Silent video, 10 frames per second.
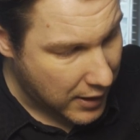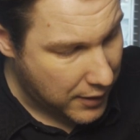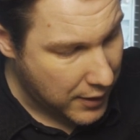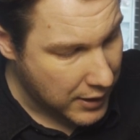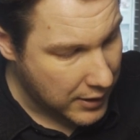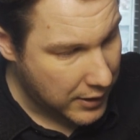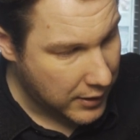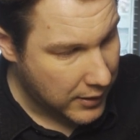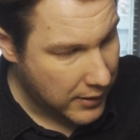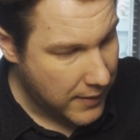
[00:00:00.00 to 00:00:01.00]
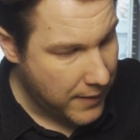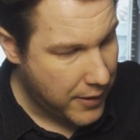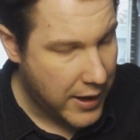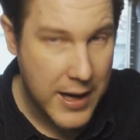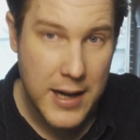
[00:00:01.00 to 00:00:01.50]
I think
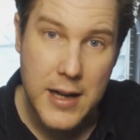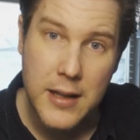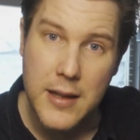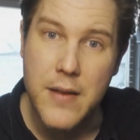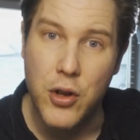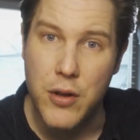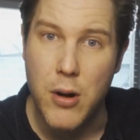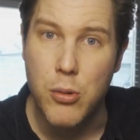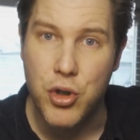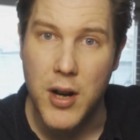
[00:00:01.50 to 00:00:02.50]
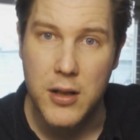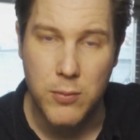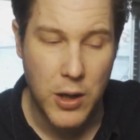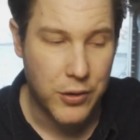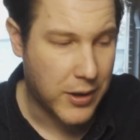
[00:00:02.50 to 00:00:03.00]
they can live on their own tray as
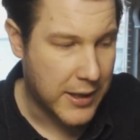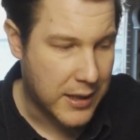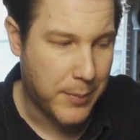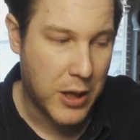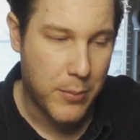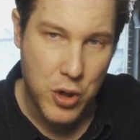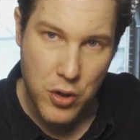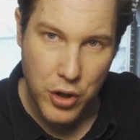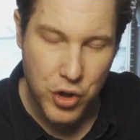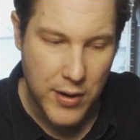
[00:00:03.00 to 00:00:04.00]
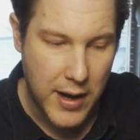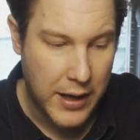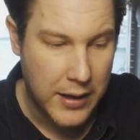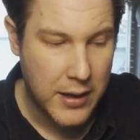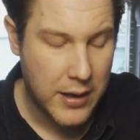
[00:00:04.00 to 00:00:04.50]
well, so I need to pick up another
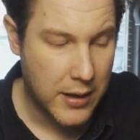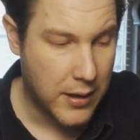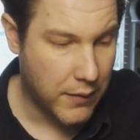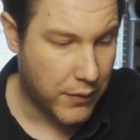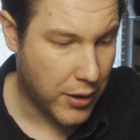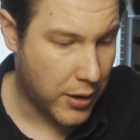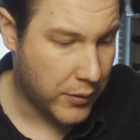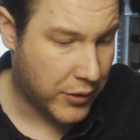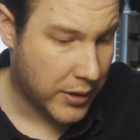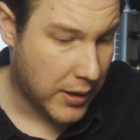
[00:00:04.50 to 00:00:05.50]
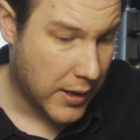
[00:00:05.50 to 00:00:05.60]
tray for those.